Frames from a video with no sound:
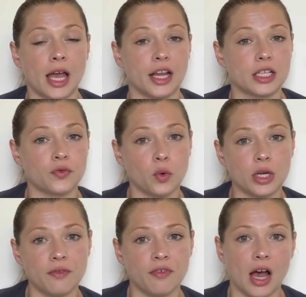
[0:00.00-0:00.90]
and it's
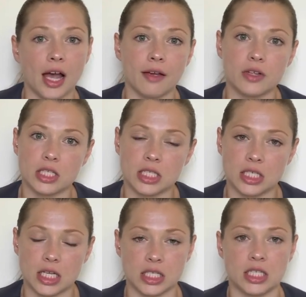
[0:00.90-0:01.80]
45 to
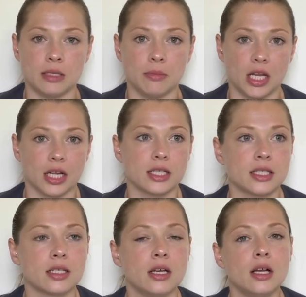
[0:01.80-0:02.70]
60 minutes.